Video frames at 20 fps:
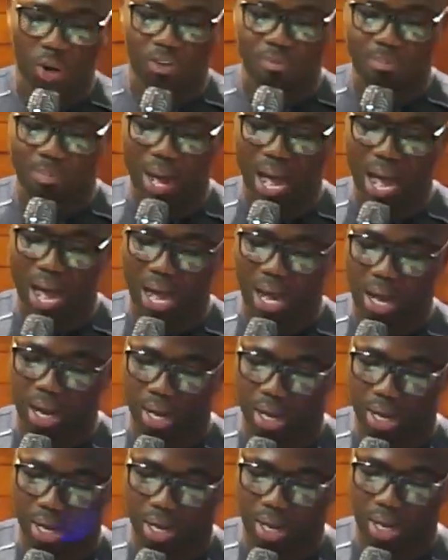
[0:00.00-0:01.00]
power
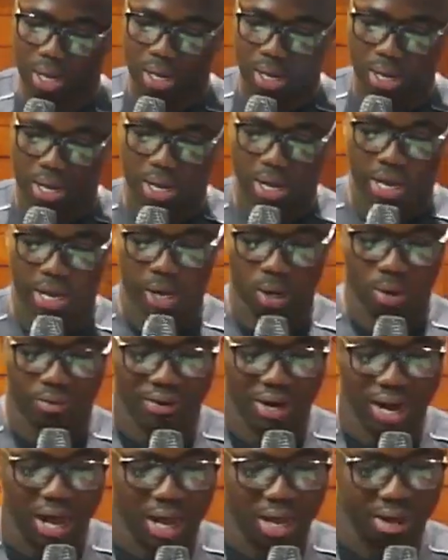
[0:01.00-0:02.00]
and of
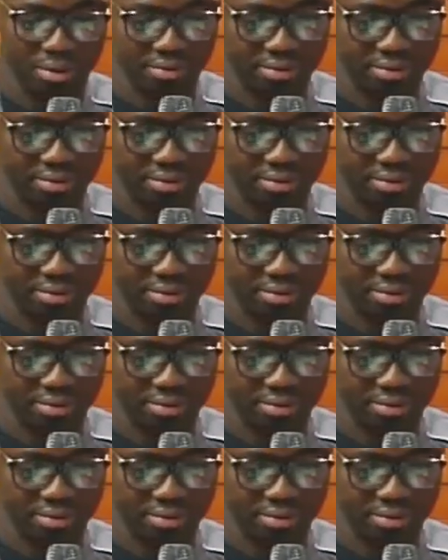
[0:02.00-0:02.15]
love